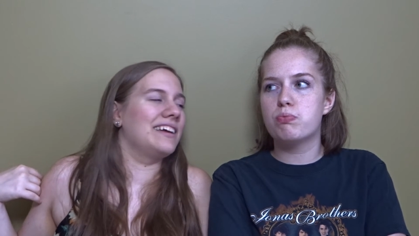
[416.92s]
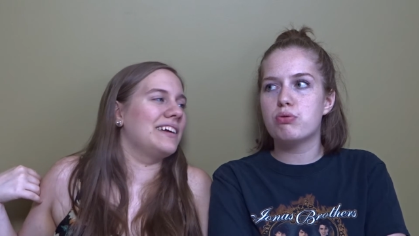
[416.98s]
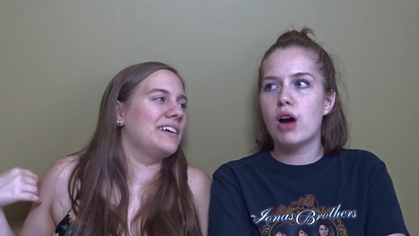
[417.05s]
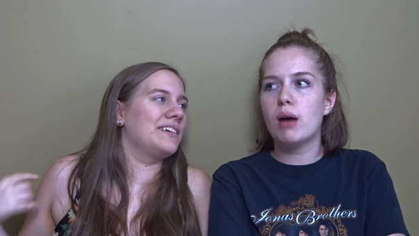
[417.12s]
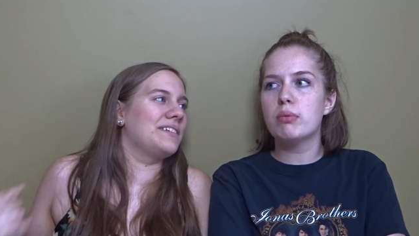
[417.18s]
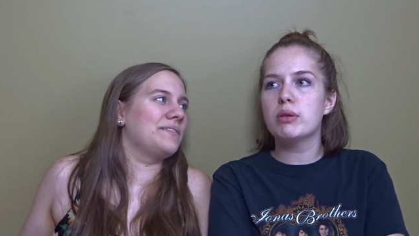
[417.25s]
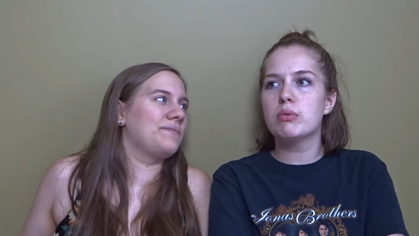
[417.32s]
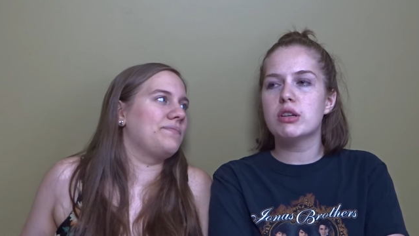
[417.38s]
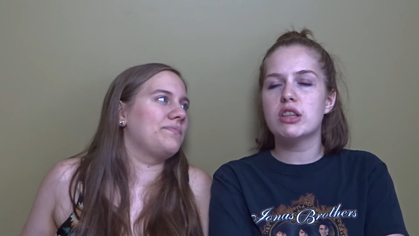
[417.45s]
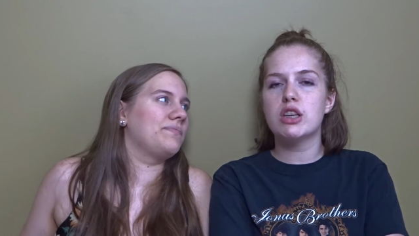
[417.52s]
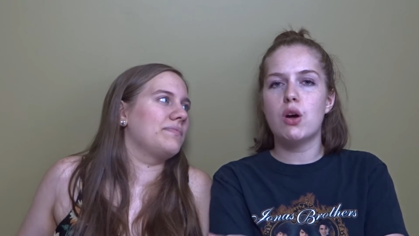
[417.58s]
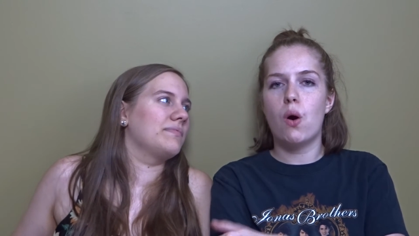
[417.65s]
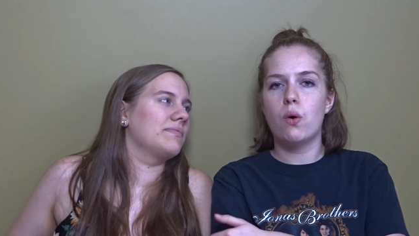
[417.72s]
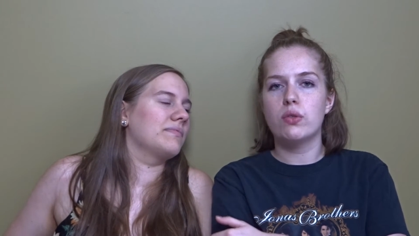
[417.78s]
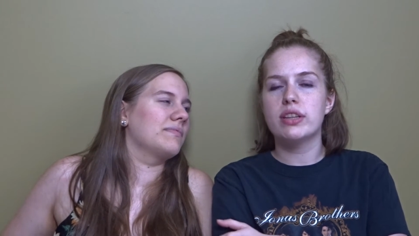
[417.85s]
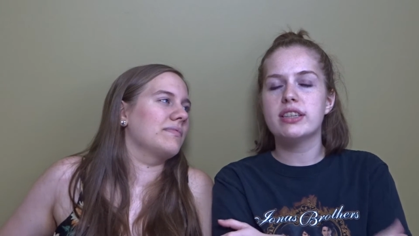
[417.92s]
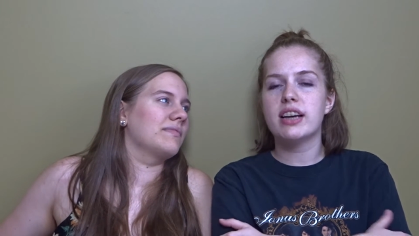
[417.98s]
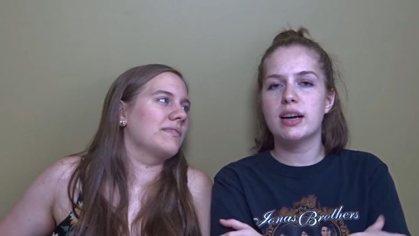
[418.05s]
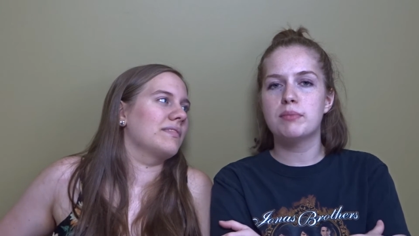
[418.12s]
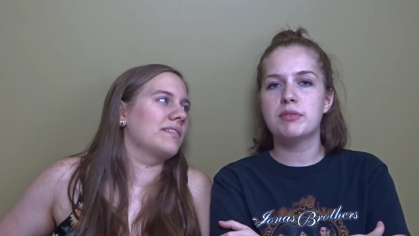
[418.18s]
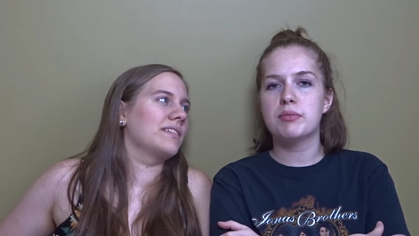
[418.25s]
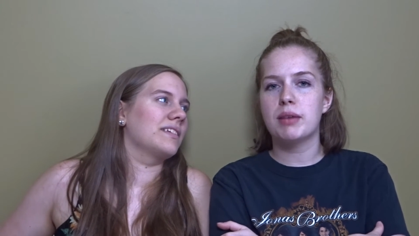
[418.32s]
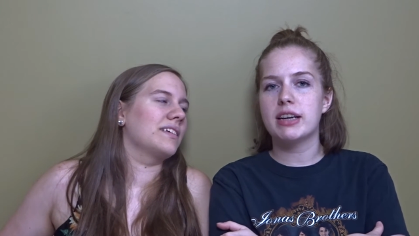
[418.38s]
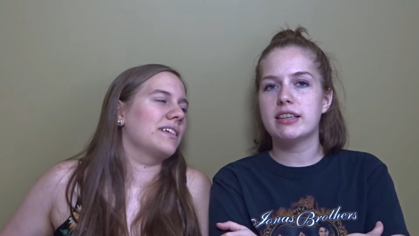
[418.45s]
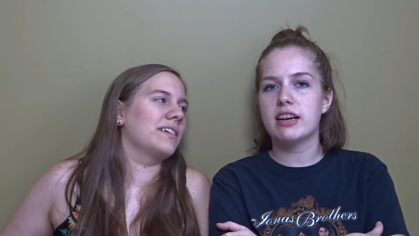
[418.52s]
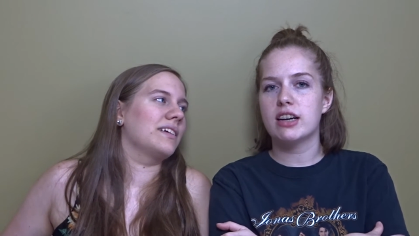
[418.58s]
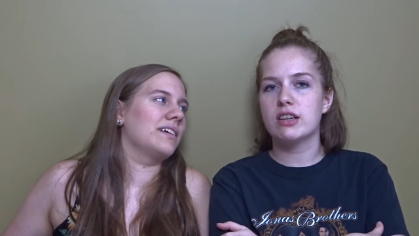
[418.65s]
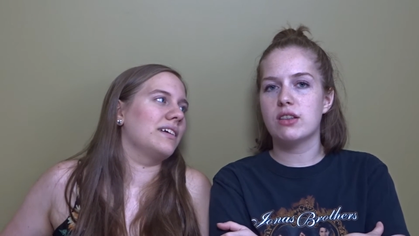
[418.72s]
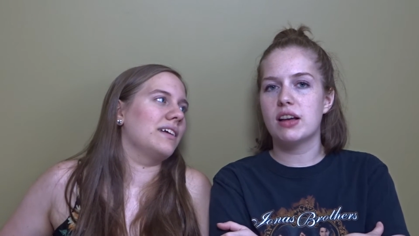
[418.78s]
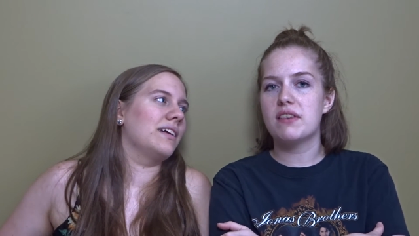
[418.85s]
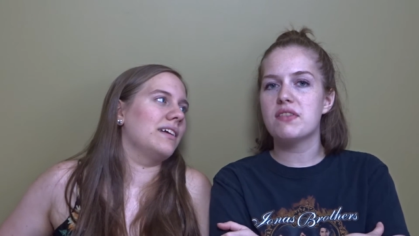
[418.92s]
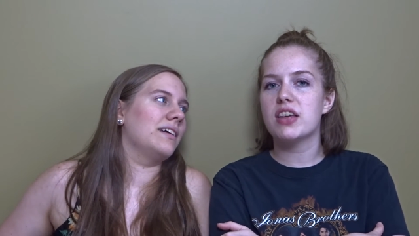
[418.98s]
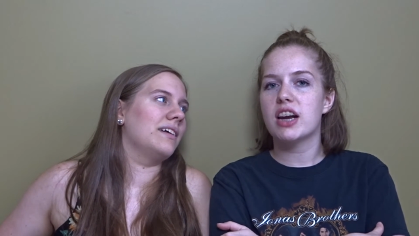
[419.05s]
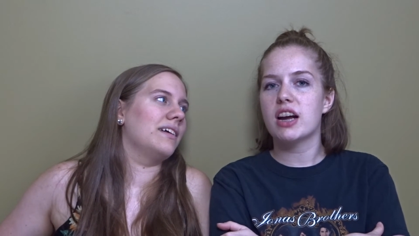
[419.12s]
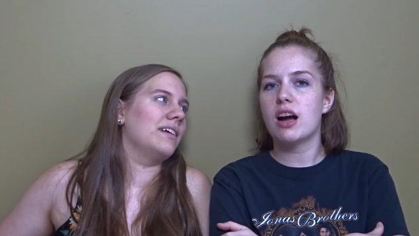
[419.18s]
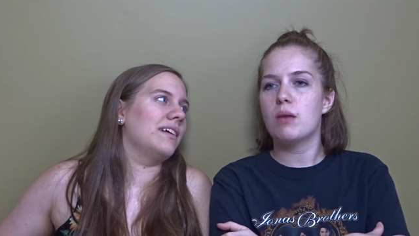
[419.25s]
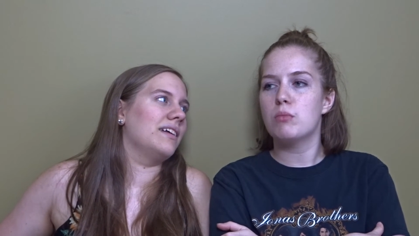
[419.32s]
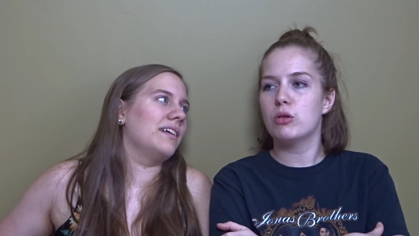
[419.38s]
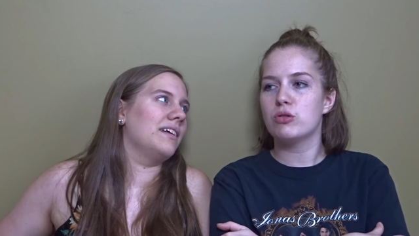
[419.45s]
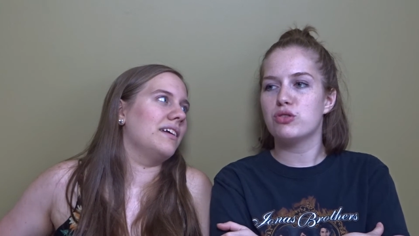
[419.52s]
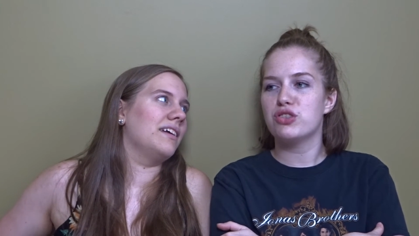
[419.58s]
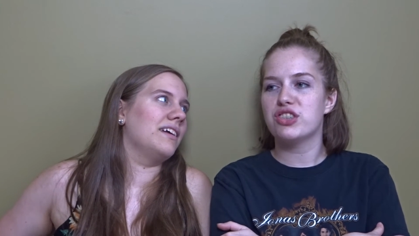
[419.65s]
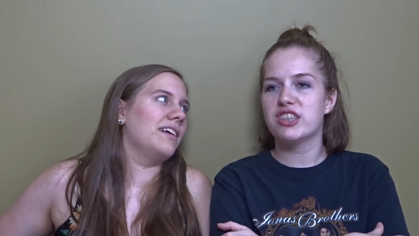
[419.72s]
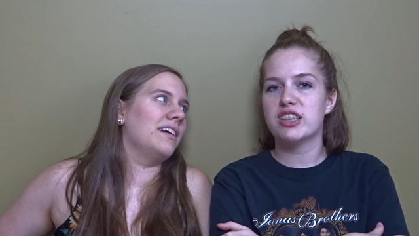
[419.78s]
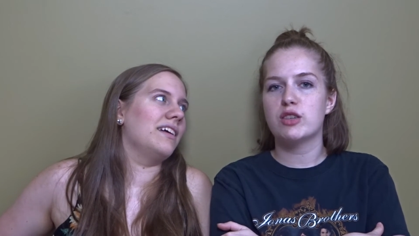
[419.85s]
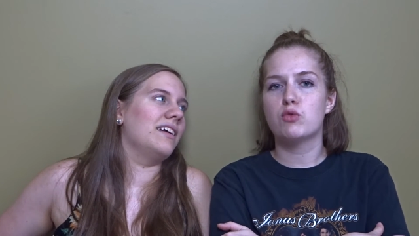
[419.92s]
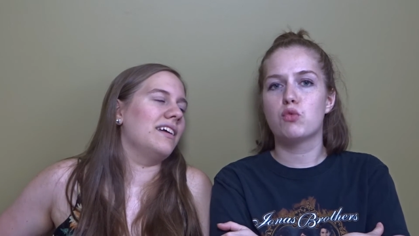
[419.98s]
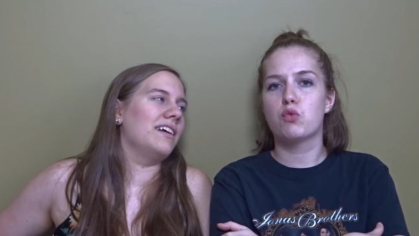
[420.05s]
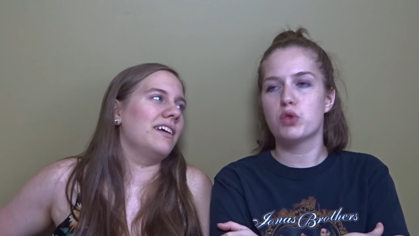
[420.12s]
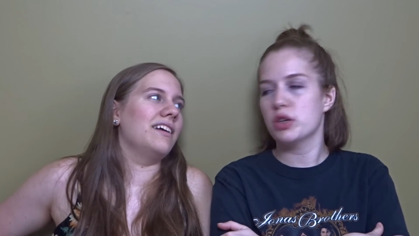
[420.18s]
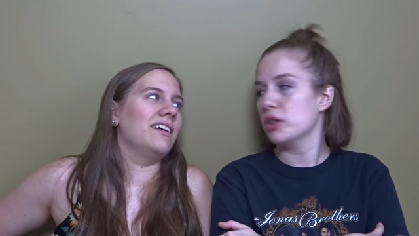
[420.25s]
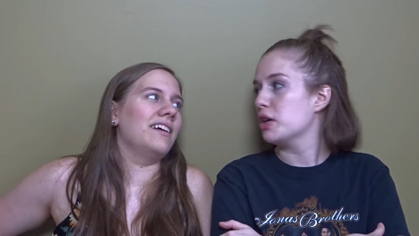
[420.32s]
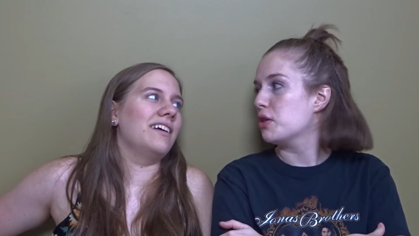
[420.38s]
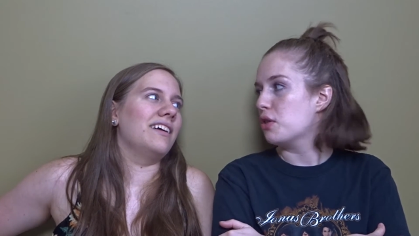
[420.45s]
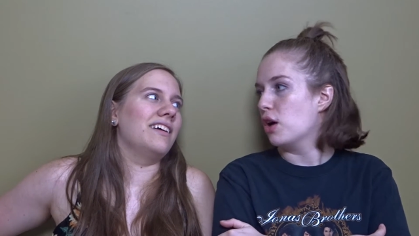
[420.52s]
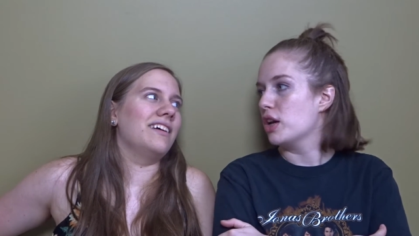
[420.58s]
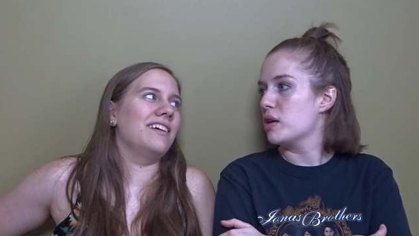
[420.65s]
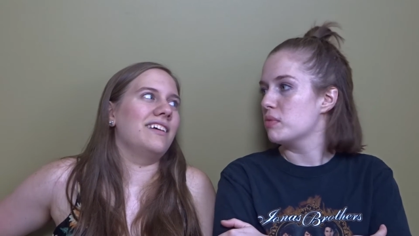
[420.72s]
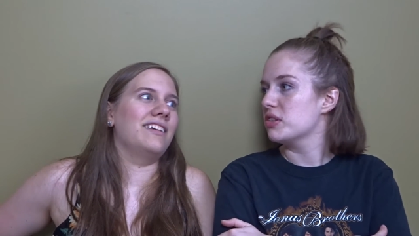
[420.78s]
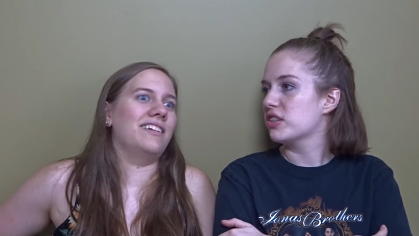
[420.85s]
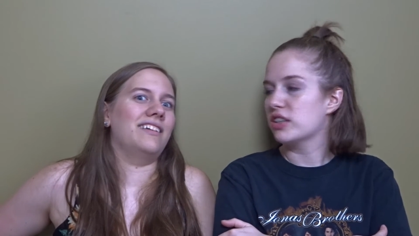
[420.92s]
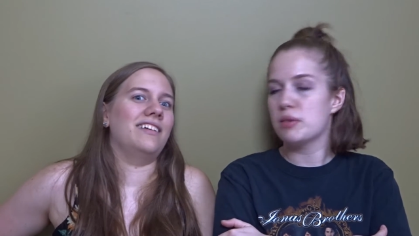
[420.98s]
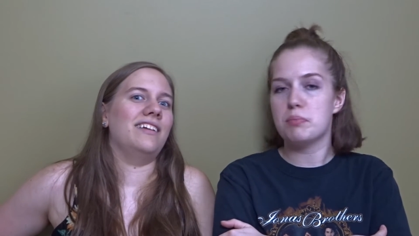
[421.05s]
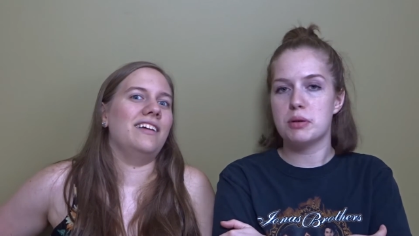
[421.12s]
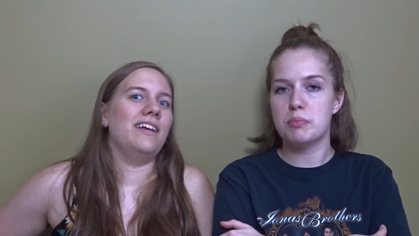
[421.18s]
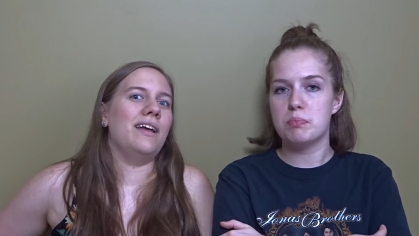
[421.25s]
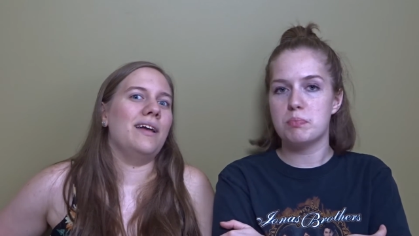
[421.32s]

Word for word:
Speaker 1: probably one of the only times in my entire life that I got motion sick and really thought I was gonna be